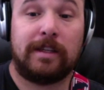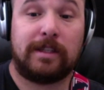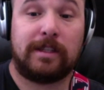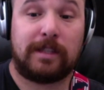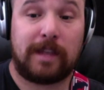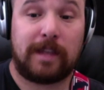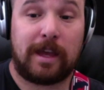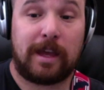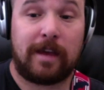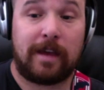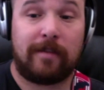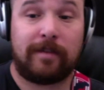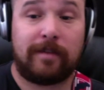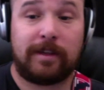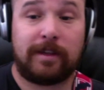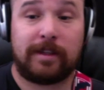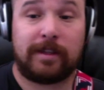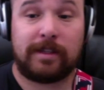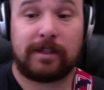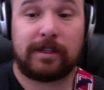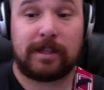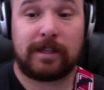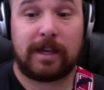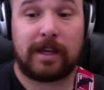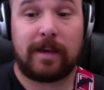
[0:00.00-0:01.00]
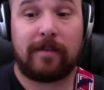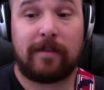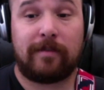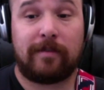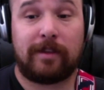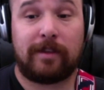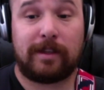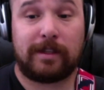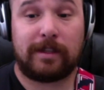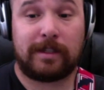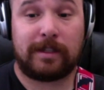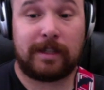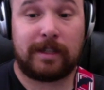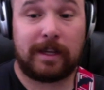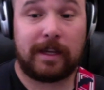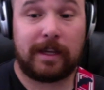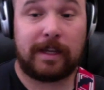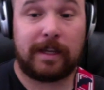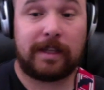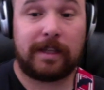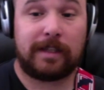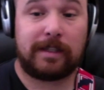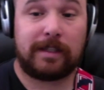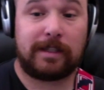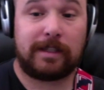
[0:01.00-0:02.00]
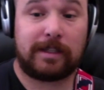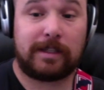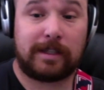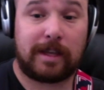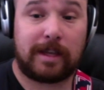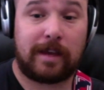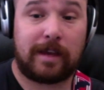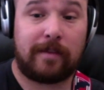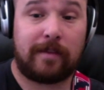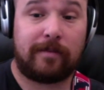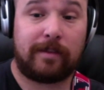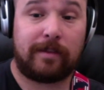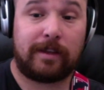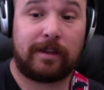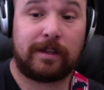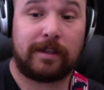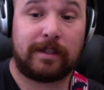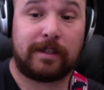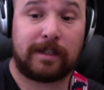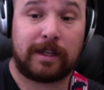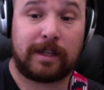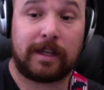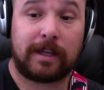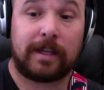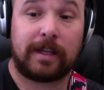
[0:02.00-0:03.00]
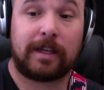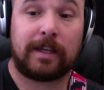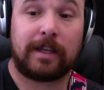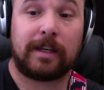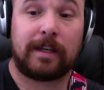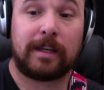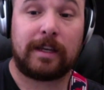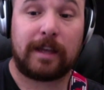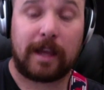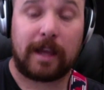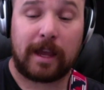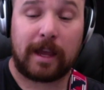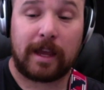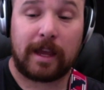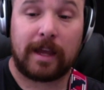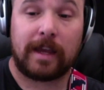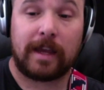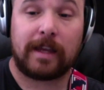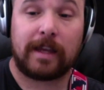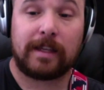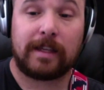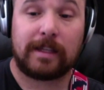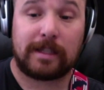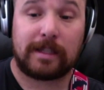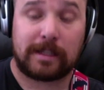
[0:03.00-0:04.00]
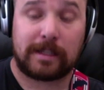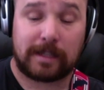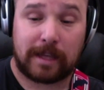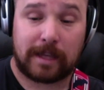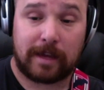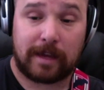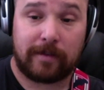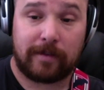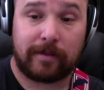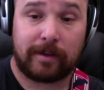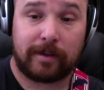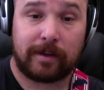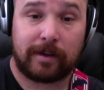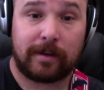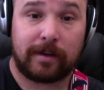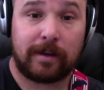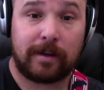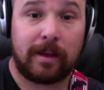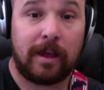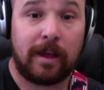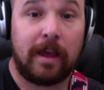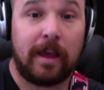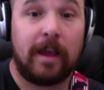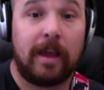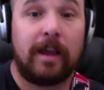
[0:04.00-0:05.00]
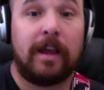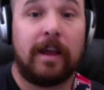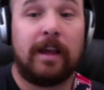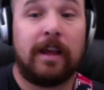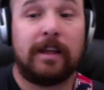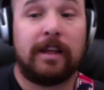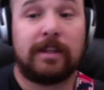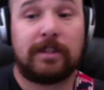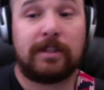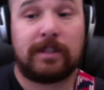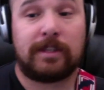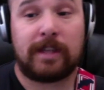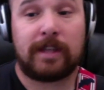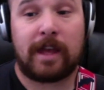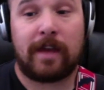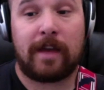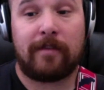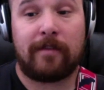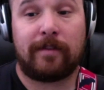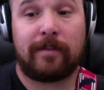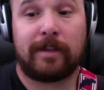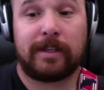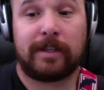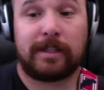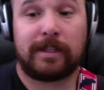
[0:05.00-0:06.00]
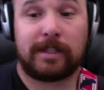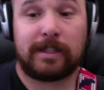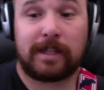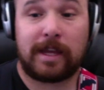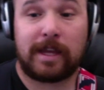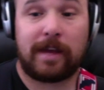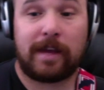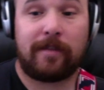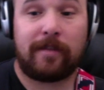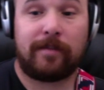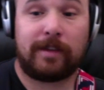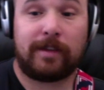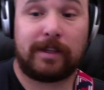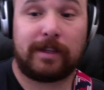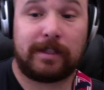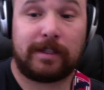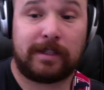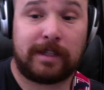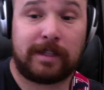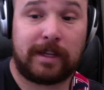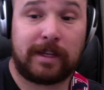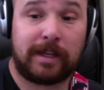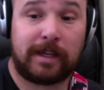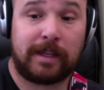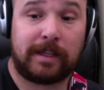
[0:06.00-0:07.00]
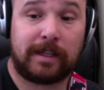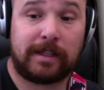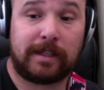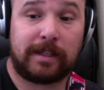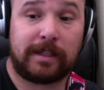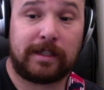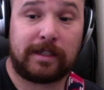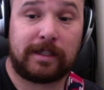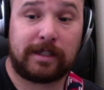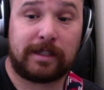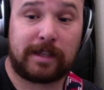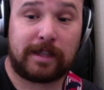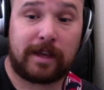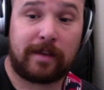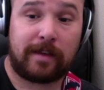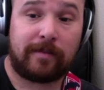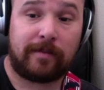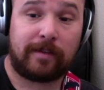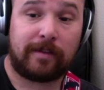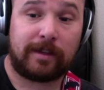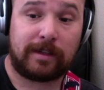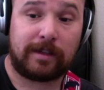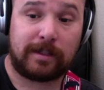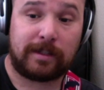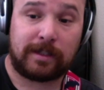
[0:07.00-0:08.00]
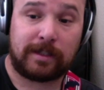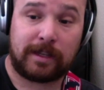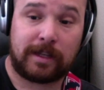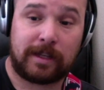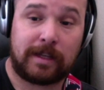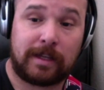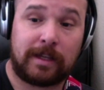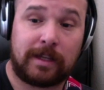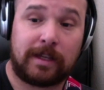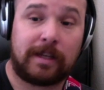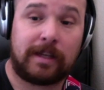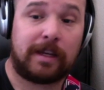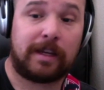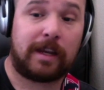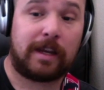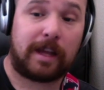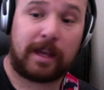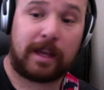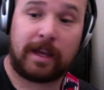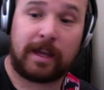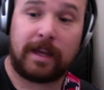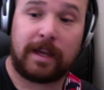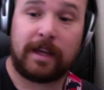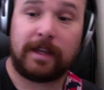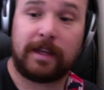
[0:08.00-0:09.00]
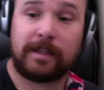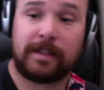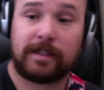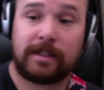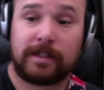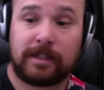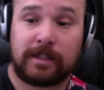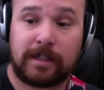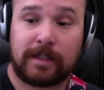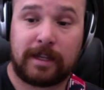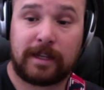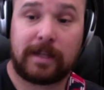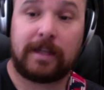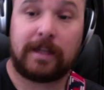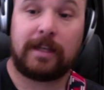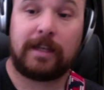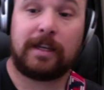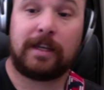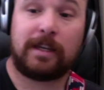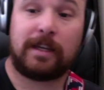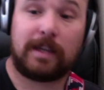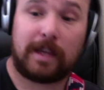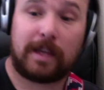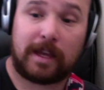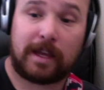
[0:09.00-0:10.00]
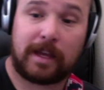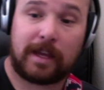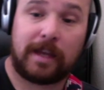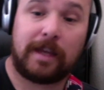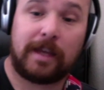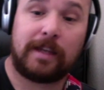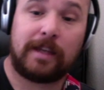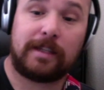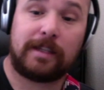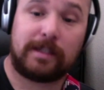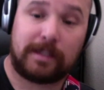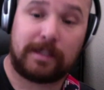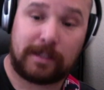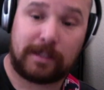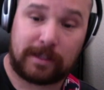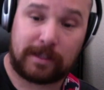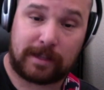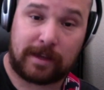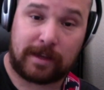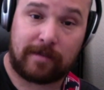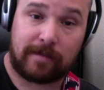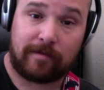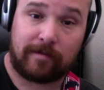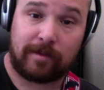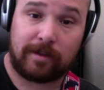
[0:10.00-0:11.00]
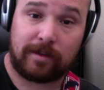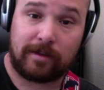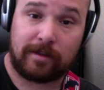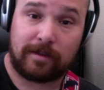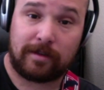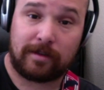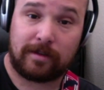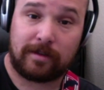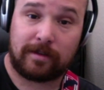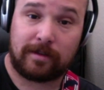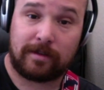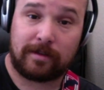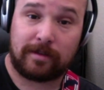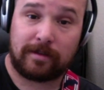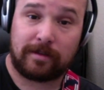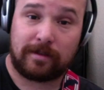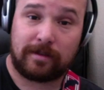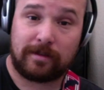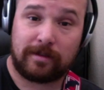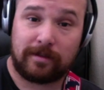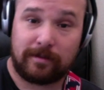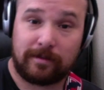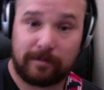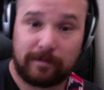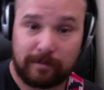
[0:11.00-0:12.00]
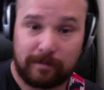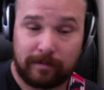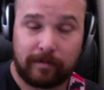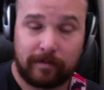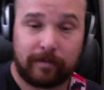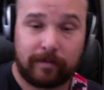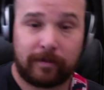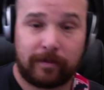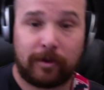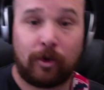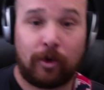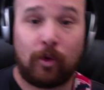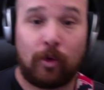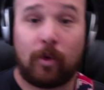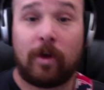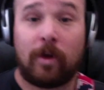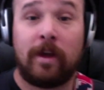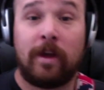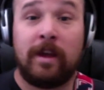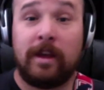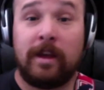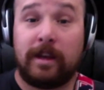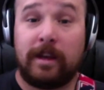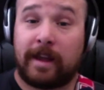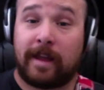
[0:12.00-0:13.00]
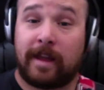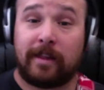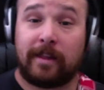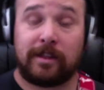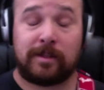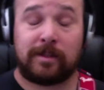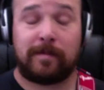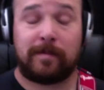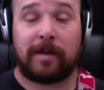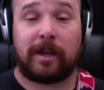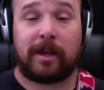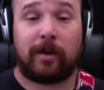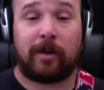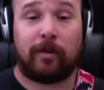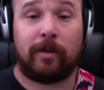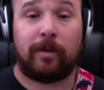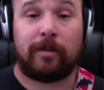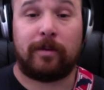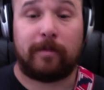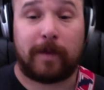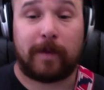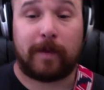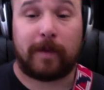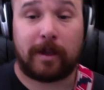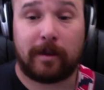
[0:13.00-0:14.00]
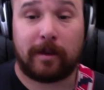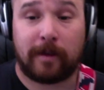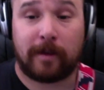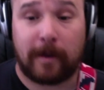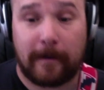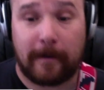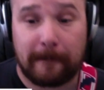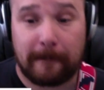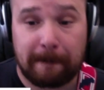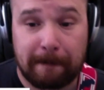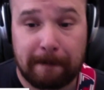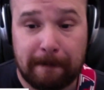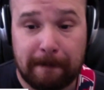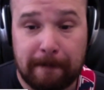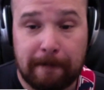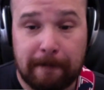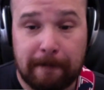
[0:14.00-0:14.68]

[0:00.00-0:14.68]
7, 7, 10, 7, 10, 8, 7. 7, 7, 10, 7, 10, 8, 10, 8, 7. Cool. Now let's make it rhythmic, okay?